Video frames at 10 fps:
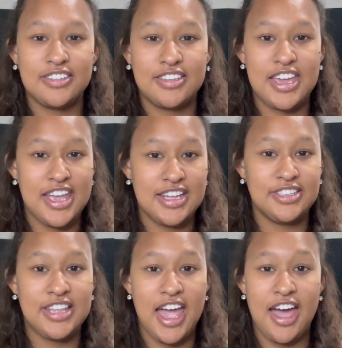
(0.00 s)

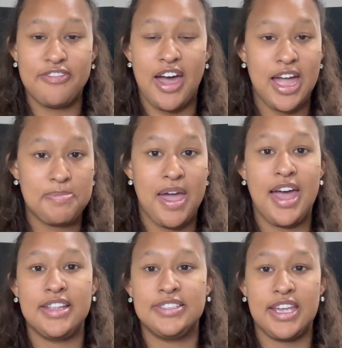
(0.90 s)
kids have
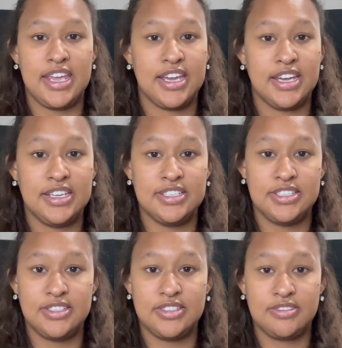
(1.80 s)
iPads
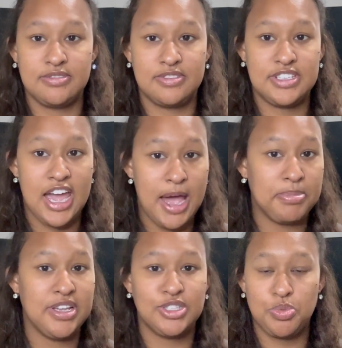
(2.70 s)
and
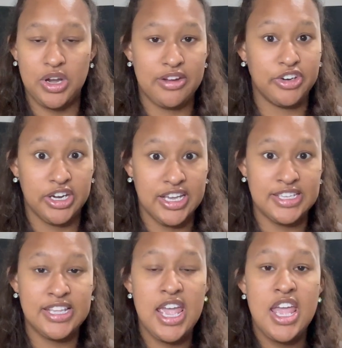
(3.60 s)
tablets, whatever it is,